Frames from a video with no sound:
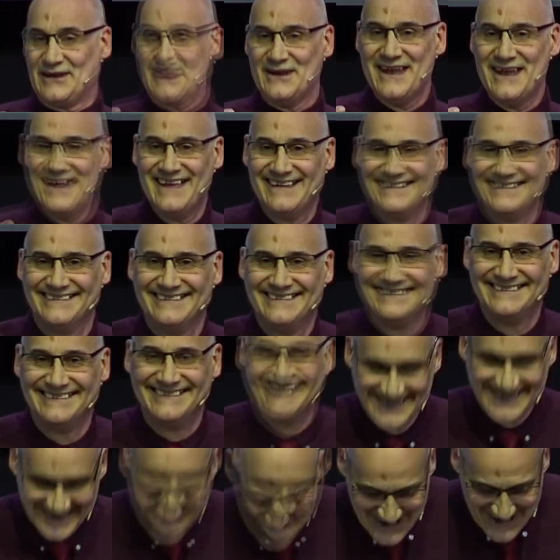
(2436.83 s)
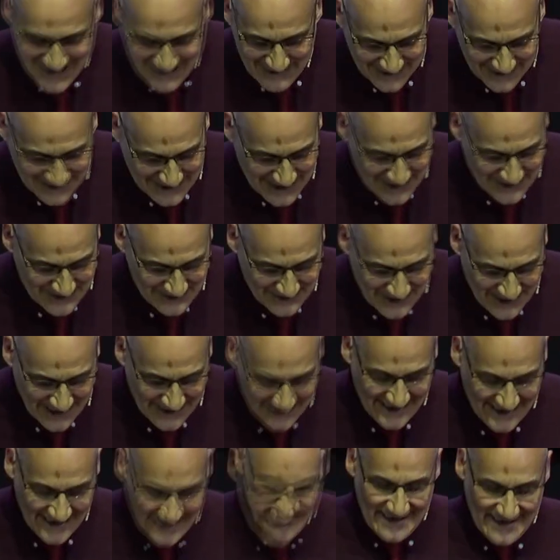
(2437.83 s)
if I didn't read
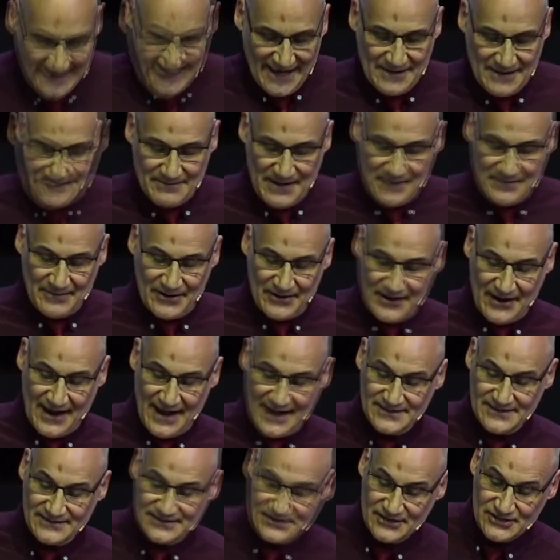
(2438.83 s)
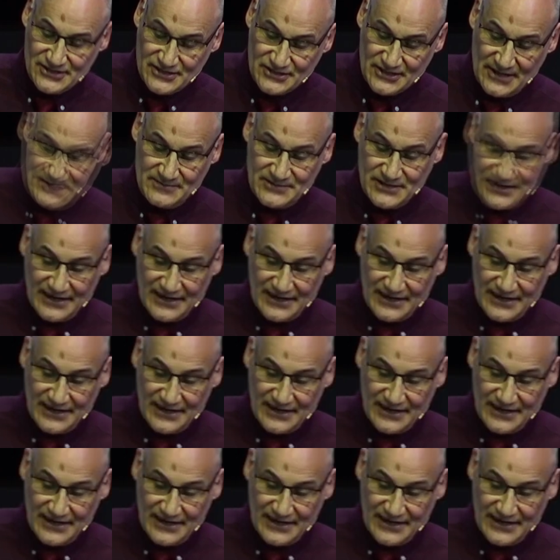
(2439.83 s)
and memorize scripture.